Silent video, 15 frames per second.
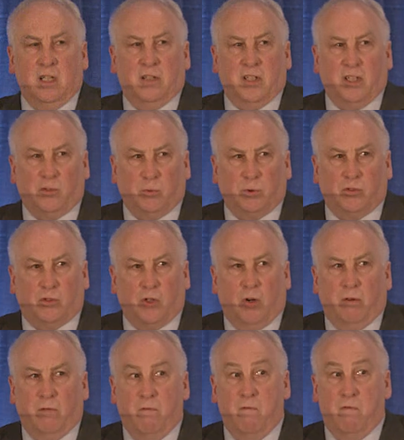this was
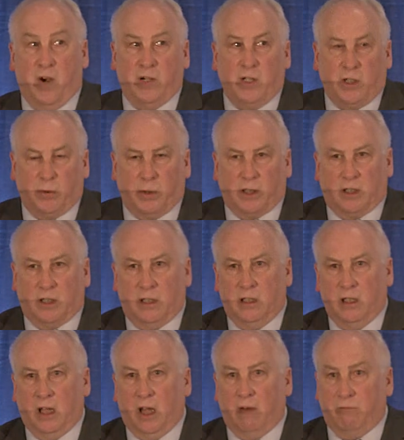done very quickly
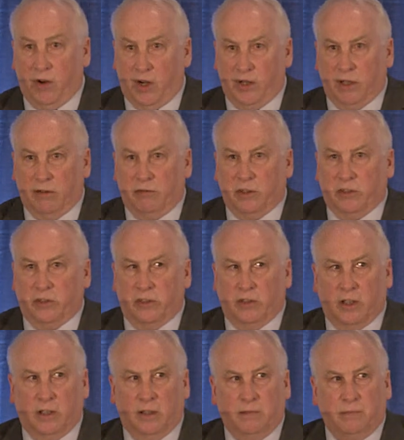and very
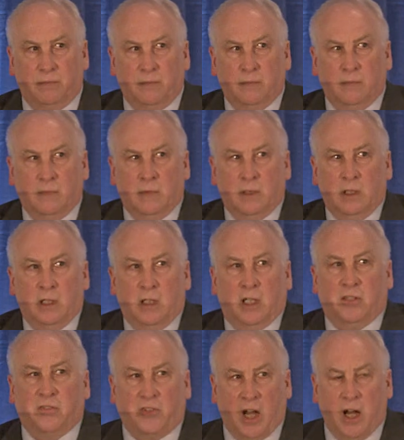efficiently. It
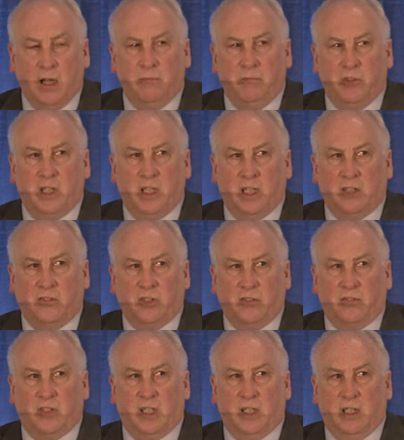is time for the
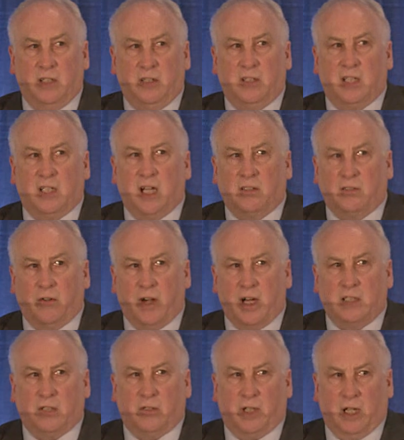HSE to get their
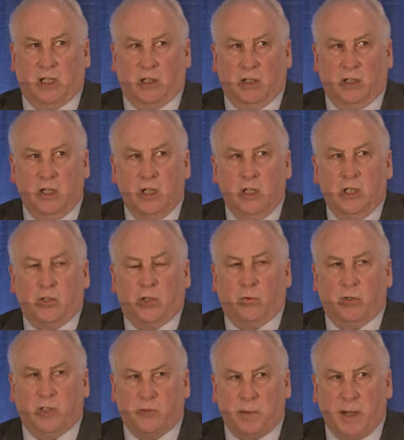act together, to
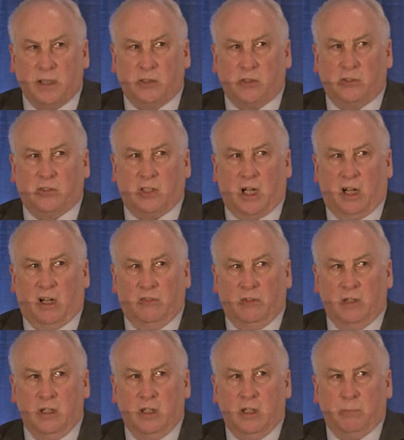respect their staff
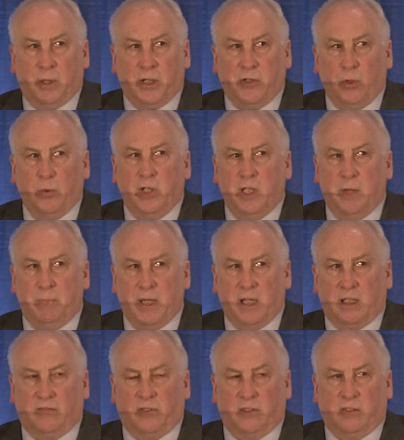by doing the
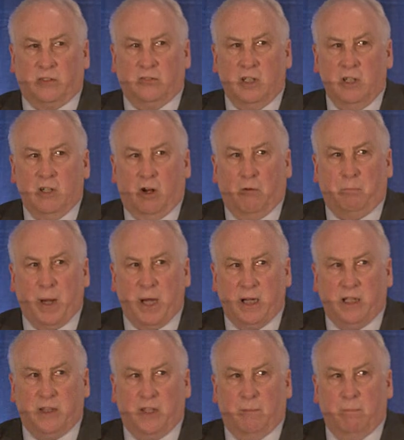basics of
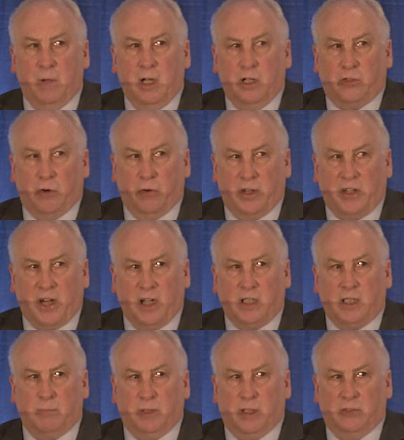paying them their
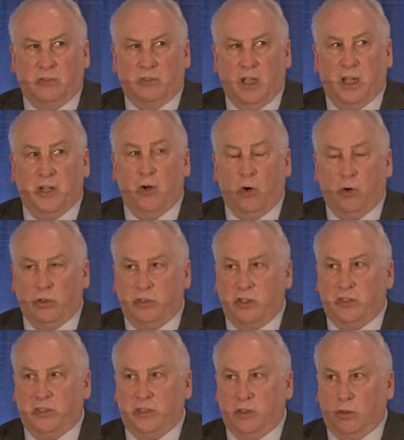entitlements and
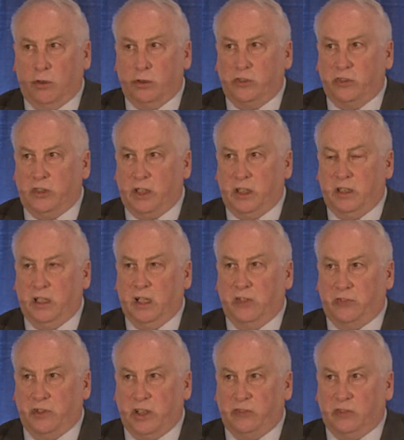urgently
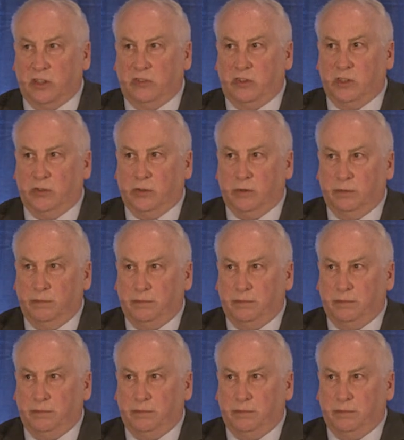address this issue.